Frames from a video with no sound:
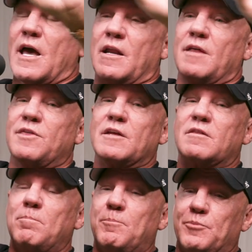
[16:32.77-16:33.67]
And I think
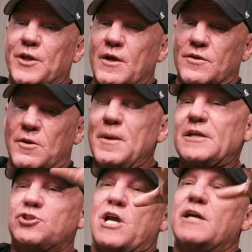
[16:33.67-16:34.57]
the
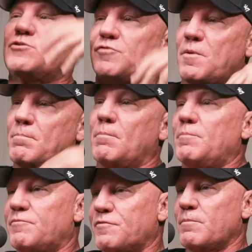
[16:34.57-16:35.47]
big change
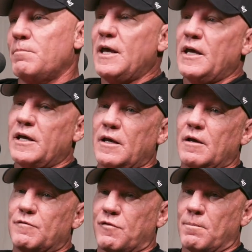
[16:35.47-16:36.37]
for me,
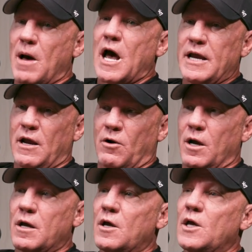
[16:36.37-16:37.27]
from my era,